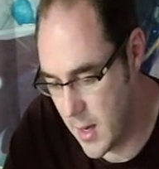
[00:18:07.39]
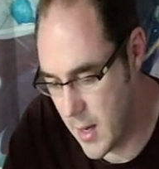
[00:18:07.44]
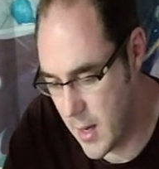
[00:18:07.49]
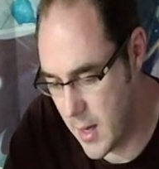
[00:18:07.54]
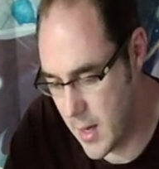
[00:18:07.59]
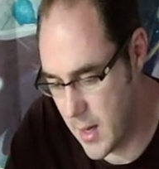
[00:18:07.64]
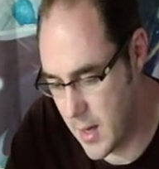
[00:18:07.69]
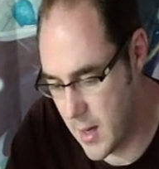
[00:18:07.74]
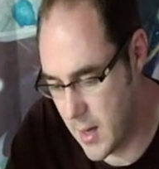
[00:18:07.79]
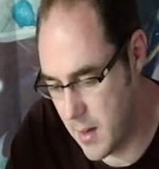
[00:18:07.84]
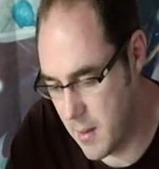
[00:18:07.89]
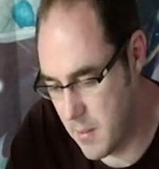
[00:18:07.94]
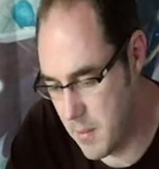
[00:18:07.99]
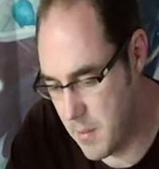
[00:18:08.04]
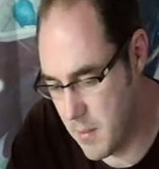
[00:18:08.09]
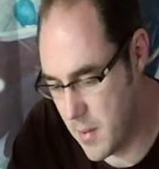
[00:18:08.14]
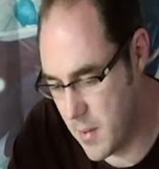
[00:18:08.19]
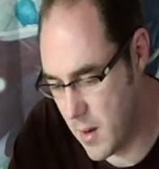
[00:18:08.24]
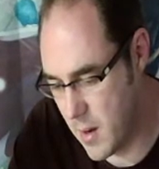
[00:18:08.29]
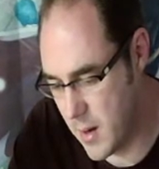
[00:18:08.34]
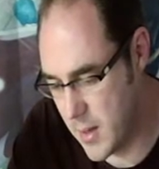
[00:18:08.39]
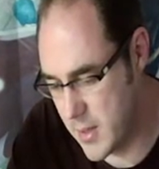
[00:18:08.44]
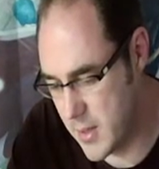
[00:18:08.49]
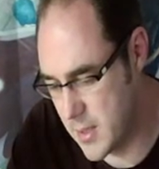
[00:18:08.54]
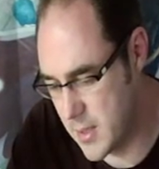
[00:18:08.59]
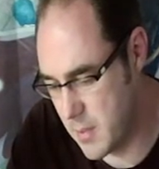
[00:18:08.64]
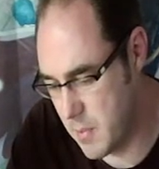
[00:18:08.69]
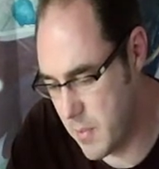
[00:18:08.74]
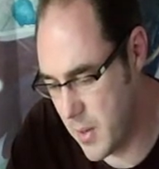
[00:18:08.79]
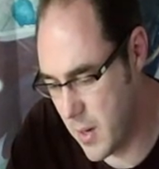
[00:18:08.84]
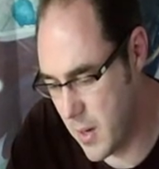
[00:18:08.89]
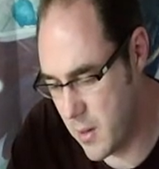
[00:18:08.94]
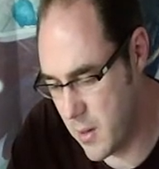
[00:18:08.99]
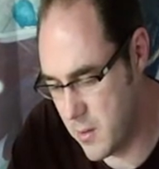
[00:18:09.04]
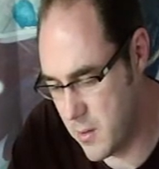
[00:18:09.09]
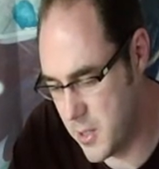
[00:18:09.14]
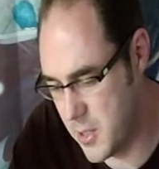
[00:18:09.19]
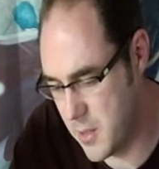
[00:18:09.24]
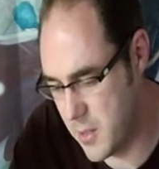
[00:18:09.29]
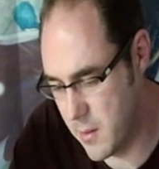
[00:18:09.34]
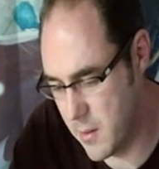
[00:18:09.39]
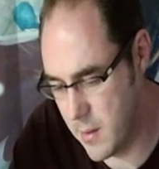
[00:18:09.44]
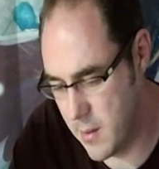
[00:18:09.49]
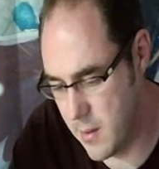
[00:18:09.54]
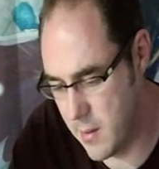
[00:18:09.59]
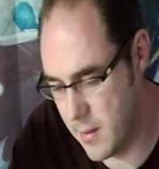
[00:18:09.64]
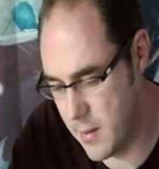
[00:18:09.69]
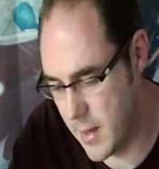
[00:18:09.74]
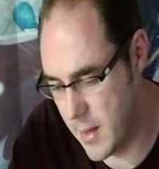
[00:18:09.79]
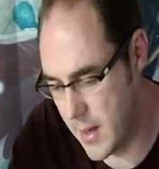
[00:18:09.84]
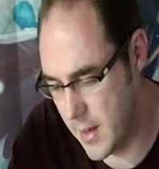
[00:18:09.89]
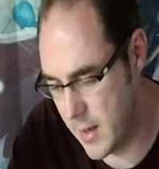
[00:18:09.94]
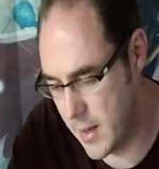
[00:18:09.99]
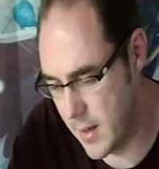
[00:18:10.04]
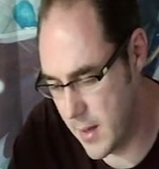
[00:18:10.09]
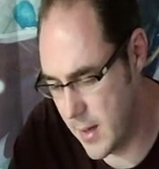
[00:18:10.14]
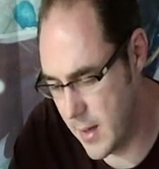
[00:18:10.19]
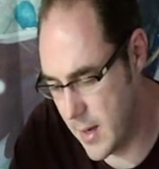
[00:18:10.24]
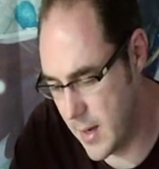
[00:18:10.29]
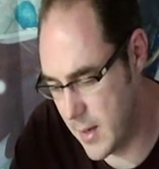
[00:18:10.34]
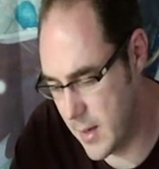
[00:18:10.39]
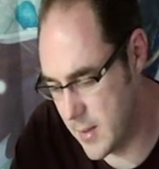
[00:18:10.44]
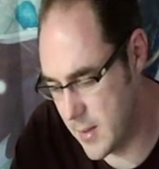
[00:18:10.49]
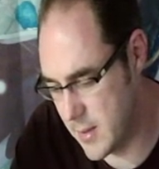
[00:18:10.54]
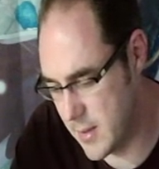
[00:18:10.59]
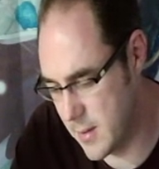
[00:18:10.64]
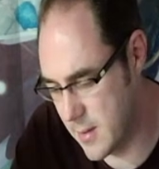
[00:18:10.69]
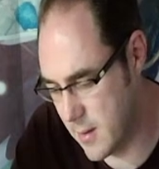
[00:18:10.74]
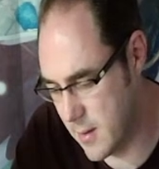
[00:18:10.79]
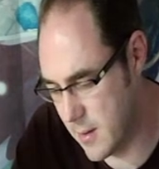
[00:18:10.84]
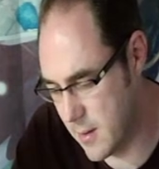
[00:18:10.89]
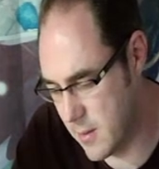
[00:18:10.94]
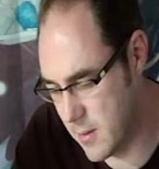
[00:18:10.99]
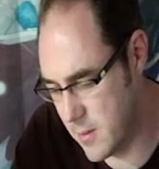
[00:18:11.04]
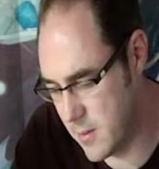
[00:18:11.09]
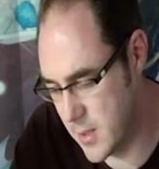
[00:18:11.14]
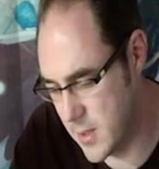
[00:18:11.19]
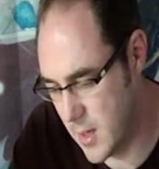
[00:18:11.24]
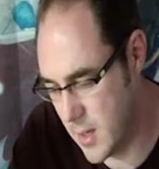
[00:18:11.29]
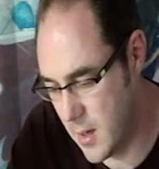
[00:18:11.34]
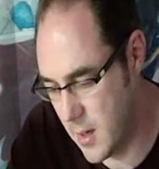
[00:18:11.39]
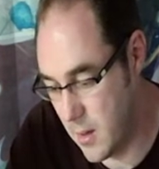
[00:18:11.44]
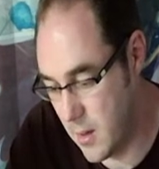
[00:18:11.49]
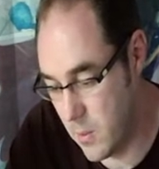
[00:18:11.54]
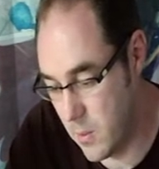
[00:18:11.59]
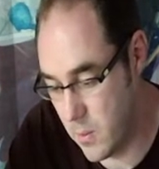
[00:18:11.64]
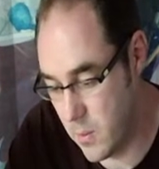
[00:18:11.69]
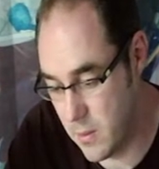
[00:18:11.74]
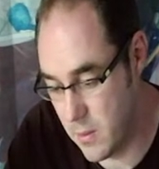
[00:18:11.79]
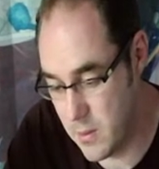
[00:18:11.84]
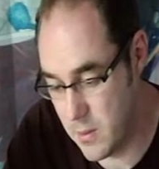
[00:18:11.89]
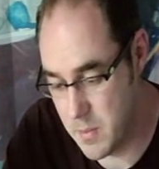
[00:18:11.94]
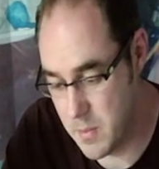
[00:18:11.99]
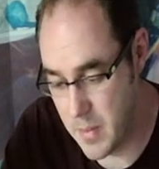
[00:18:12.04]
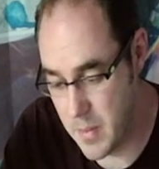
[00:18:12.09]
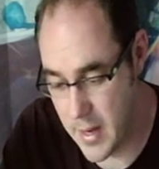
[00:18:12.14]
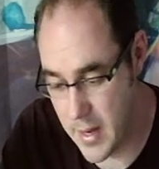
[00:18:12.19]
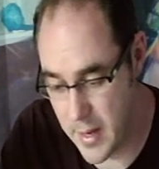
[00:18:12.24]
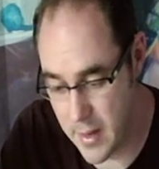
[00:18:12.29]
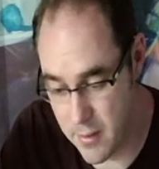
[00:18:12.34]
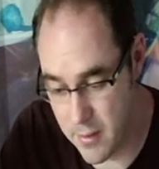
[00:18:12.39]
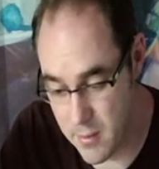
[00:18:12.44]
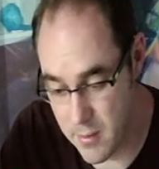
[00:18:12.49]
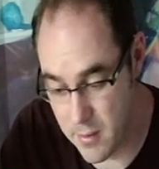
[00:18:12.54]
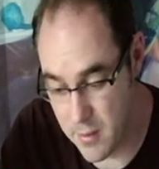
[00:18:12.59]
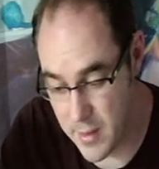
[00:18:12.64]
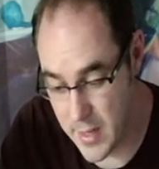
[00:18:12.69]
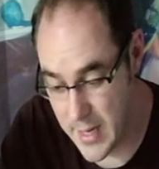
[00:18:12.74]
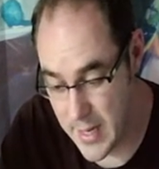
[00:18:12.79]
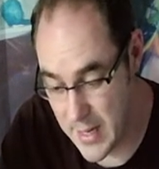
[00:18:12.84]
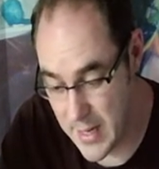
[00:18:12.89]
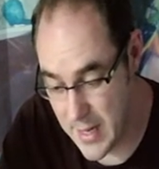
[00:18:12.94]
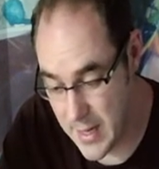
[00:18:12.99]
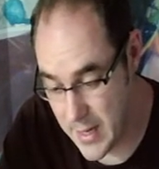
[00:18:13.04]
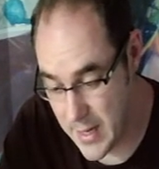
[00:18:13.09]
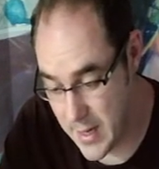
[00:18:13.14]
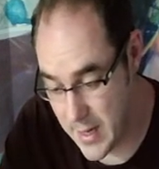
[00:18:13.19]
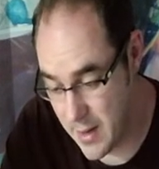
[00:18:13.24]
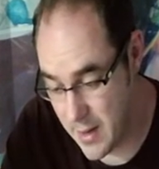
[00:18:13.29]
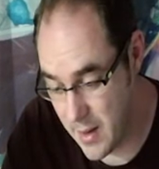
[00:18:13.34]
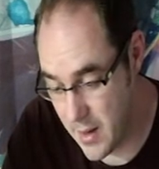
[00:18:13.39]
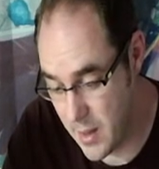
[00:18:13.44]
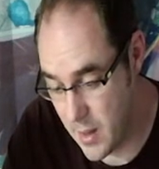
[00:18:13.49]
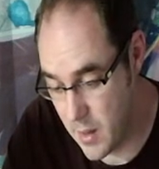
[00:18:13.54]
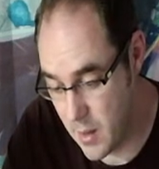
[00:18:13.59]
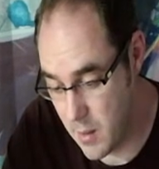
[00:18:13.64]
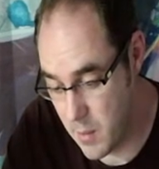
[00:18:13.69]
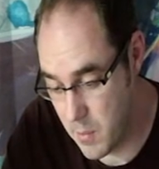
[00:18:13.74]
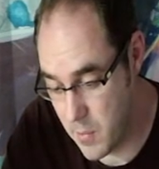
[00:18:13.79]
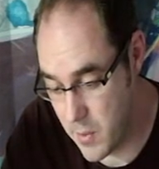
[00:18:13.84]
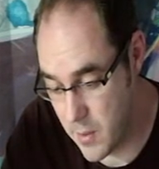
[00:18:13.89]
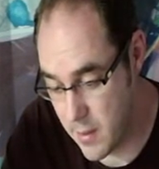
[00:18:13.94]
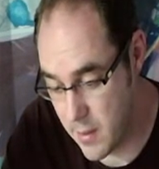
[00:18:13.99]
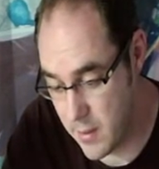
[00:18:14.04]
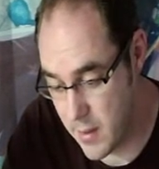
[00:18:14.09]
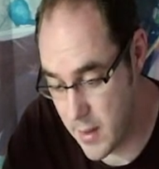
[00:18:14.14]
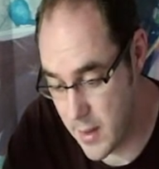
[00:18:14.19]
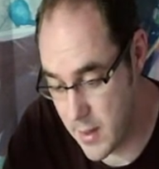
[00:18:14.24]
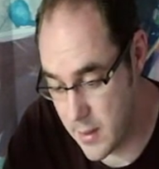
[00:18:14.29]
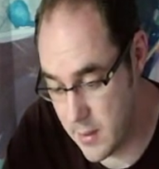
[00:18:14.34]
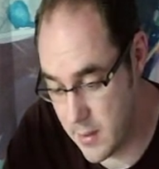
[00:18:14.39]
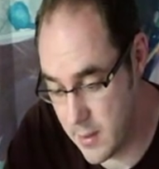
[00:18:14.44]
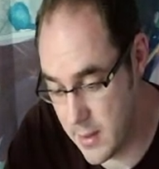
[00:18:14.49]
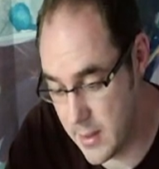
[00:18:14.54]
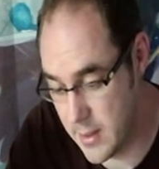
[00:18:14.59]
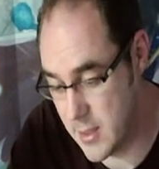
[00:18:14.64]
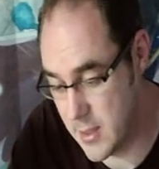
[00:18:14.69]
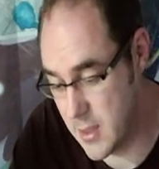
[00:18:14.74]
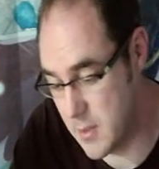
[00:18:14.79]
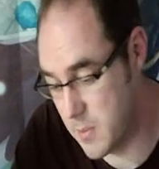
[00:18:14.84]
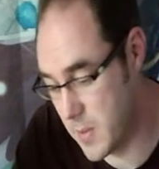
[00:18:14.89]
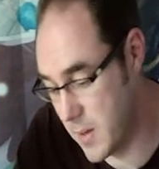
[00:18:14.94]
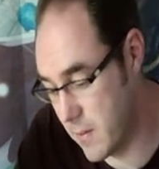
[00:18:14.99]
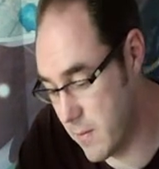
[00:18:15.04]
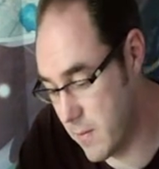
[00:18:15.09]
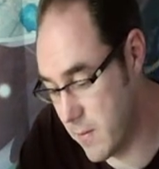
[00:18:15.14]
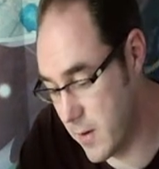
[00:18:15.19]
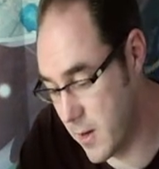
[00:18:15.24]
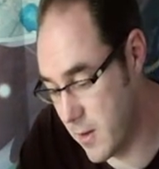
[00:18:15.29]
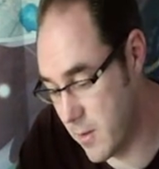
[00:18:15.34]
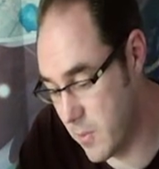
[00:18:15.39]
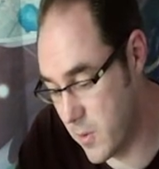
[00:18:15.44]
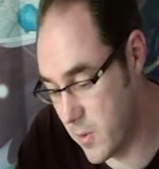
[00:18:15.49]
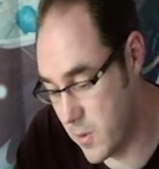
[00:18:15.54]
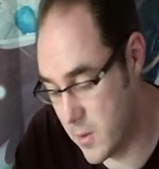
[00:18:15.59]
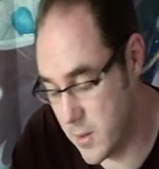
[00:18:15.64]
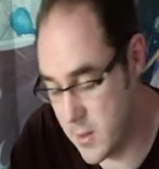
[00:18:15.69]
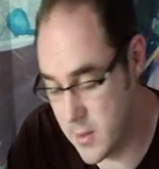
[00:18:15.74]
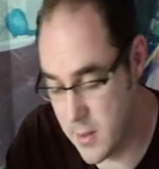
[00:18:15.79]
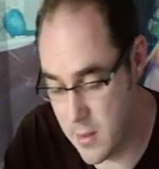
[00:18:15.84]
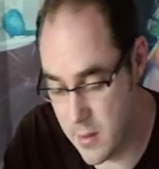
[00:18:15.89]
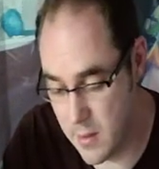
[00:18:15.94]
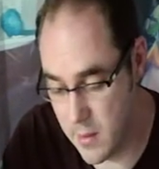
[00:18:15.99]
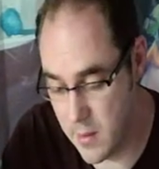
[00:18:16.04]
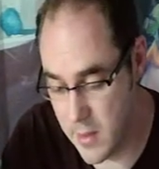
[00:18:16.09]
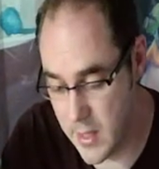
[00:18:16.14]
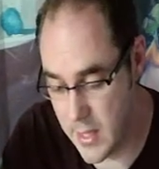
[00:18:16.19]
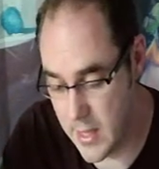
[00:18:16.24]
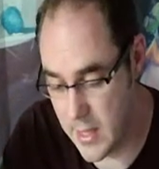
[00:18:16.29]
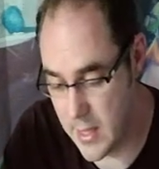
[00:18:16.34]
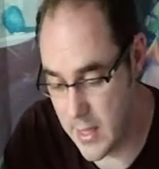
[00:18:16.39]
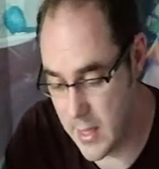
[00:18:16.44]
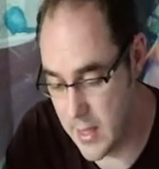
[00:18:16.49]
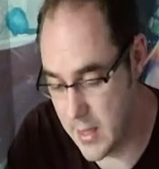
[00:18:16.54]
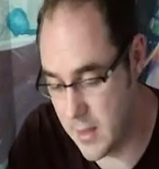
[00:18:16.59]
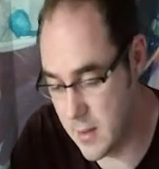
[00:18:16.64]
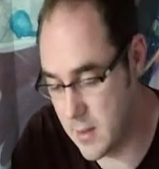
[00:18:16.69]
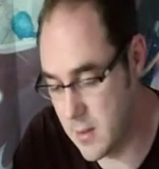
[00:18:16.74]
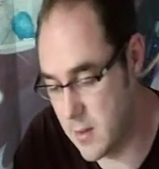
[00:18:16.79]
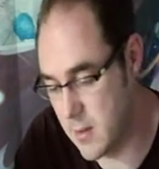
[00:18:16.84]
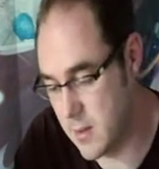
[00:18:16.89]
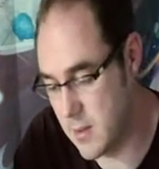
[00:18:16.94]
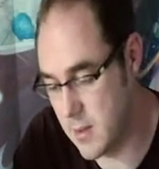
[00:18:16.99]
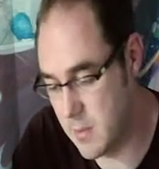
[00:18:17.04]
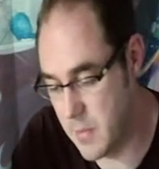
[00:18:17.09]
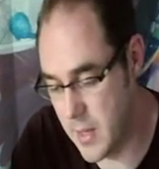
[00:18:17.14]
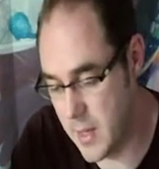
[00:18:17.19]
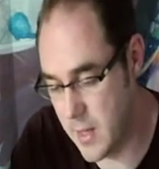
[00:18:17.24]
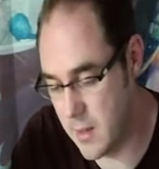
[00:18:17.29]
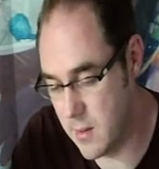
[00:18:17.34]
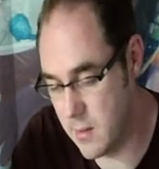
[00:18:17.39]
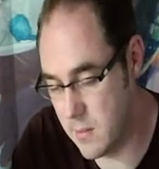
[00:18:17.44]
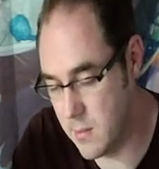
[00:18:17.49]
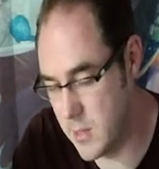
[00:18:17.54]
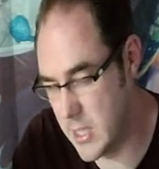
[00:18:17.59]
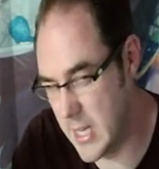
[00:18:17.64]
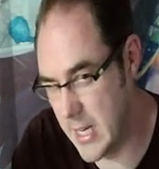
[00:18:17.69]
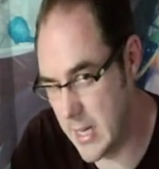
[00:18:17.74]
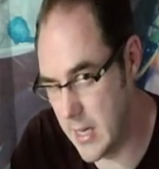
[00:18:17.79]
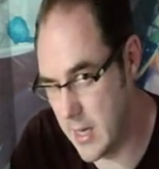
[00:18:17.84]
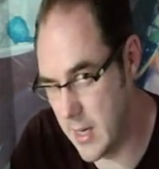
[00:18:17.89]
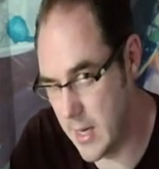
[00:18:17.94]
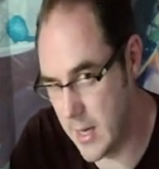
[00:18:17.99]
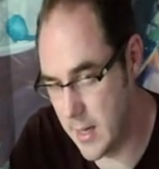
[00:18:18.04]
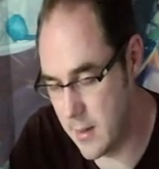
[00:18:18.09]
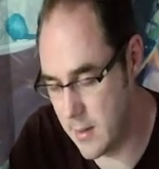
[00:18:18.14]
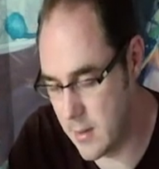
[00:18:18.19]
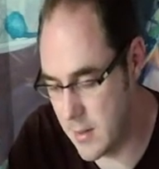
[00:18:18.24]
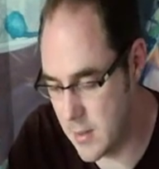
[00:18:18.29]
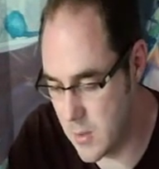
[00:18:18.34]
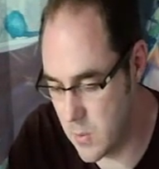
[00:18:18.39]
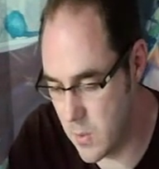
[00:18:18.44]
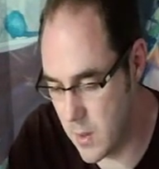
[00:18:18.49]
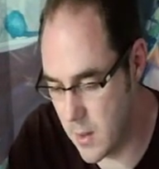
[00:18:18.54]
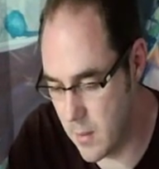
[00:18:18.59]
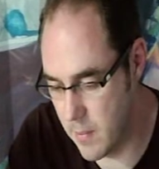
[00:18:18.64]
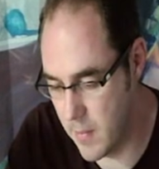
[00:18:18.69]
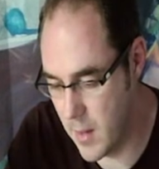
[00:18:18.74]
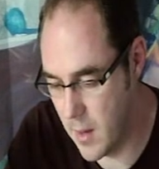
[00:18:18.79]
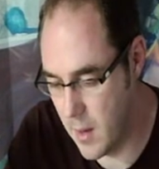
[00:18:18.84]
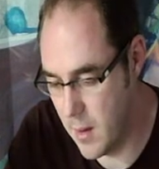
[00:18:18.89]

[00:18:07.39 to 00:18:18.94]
I suppose you could then get those wounds back through healing, but then you need to spend faith points to do the healing, so there's a bit chicken and egg this one.